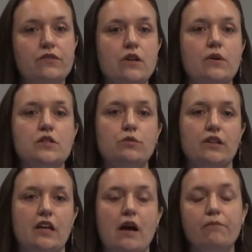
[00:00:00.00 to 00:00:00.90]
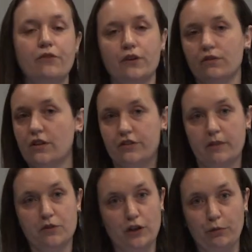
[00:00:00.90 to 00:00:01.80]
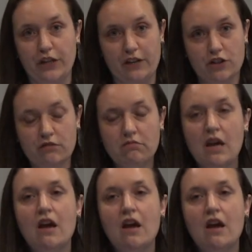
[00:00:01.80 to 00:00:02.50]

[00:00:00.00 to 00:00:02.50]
So it's really up for some interpretation.